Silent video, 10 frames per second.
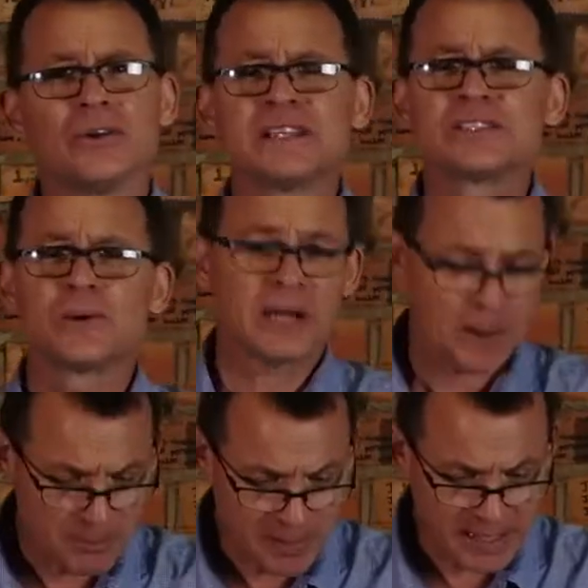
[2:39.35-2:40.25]
There's so many
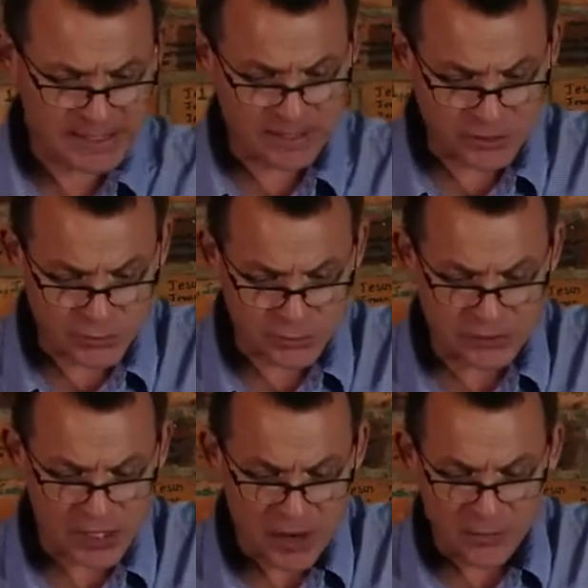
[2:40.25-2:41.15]
amazing
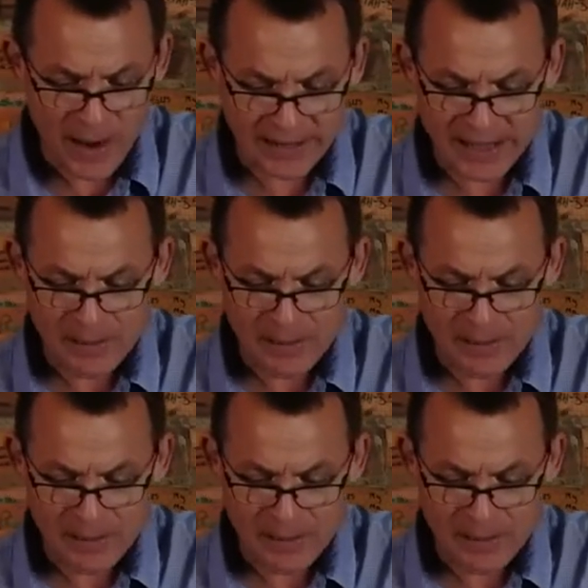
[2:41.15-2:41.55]
truths right there.